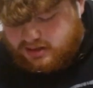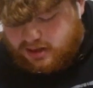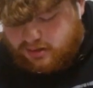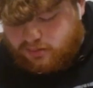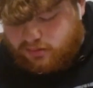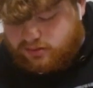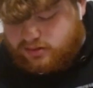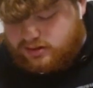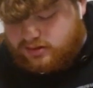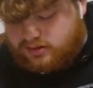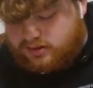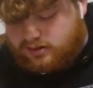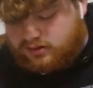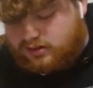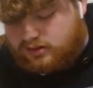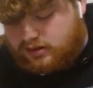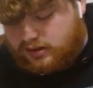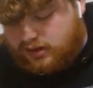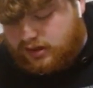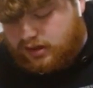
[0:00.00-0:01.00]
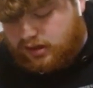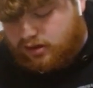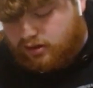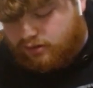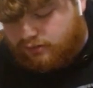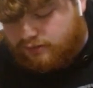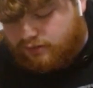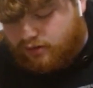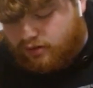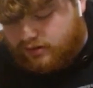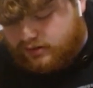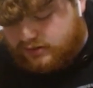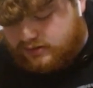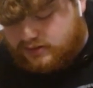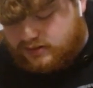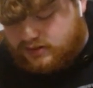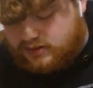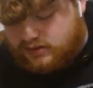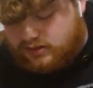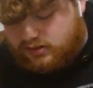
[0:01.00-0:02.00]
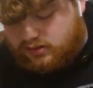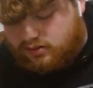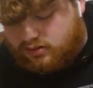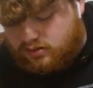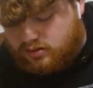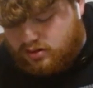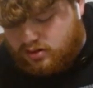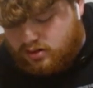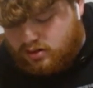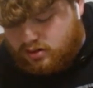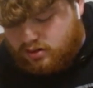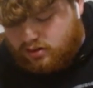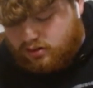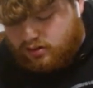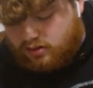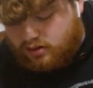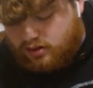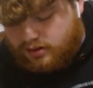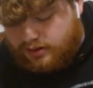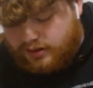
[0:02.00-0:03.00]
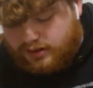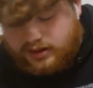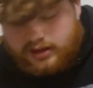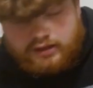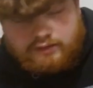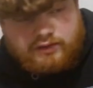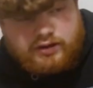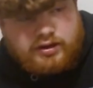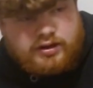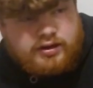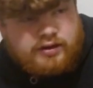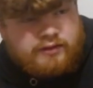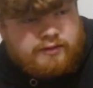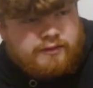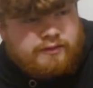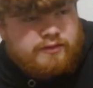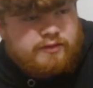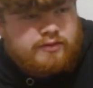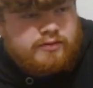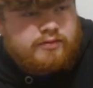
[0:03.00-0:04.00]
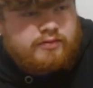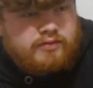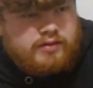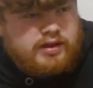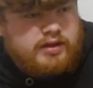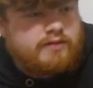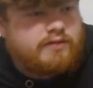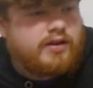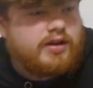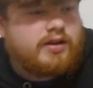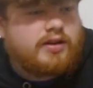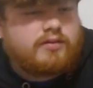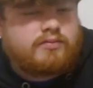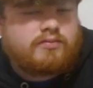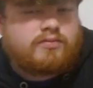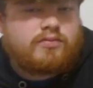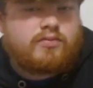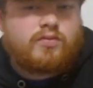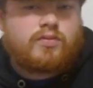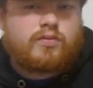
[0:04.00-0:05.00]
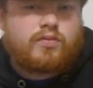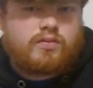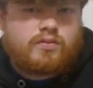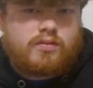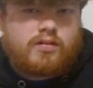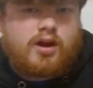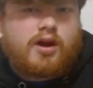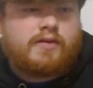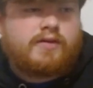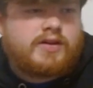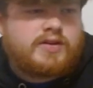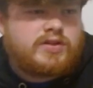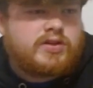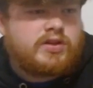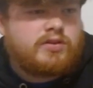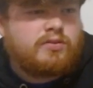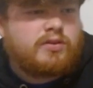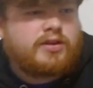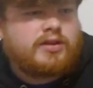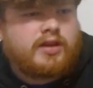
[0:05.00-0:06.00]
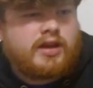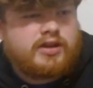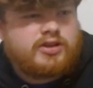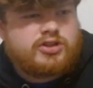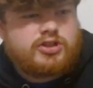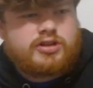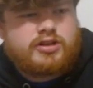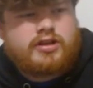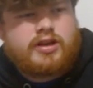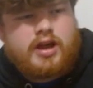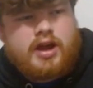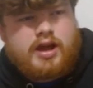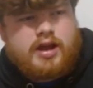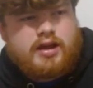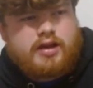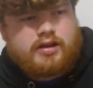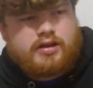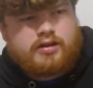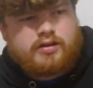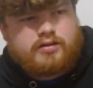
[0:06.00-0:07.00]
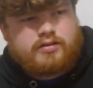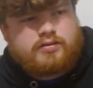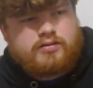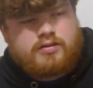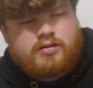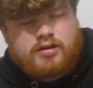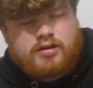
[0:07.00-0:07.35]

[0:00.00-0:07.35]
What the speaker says: I really think that they can go far this season, even obviously with SGA and